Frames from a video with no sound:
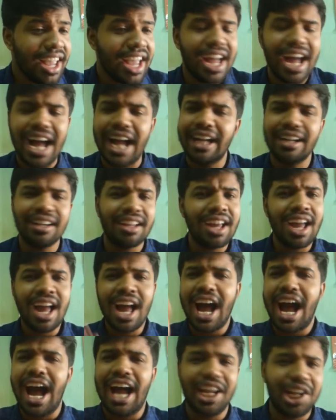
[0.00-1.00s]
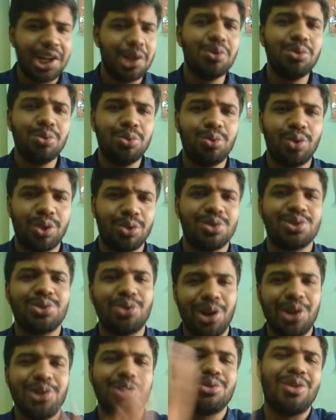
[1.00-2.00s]
And I knew what was
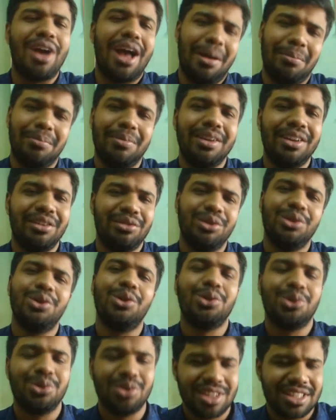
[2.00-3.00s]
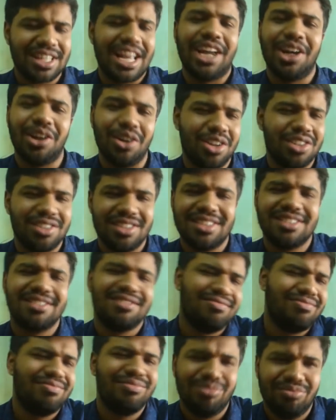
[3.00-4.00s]
going to happen if we go to the psychologist,
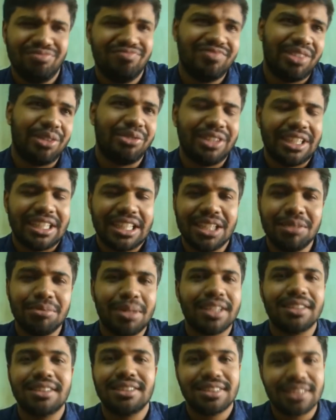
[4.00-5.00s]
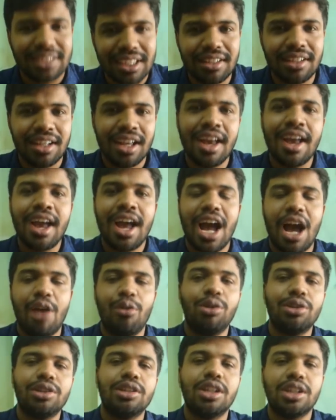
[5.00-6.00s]
definitely, but still I
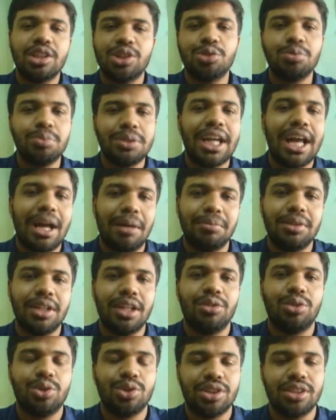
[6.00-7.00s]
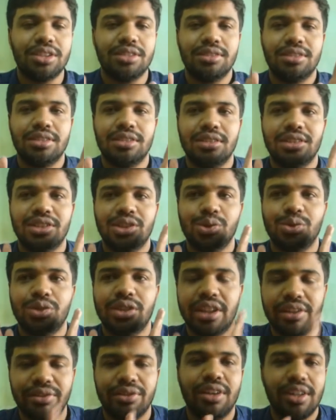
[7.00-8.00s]
wanted her to be happy. I wanted to
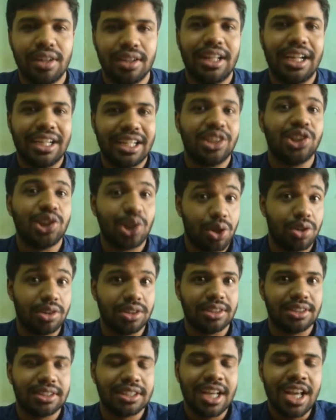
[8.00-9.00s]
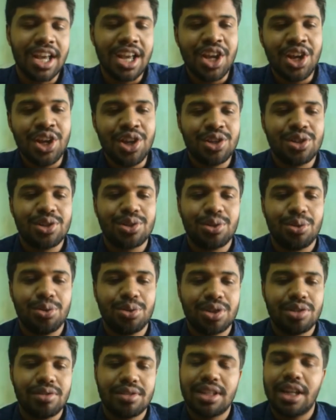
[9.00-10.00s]
give her that assurance. So
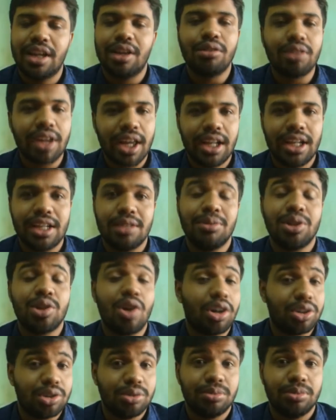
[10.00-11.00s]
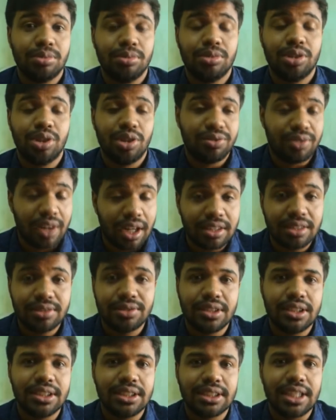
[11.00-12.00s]
she was like, okay, let me talk to your father
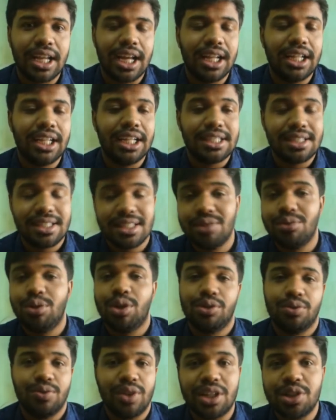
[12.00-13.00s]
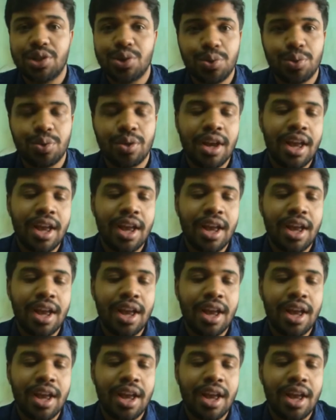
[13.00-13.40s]
first, and let's see what we can do.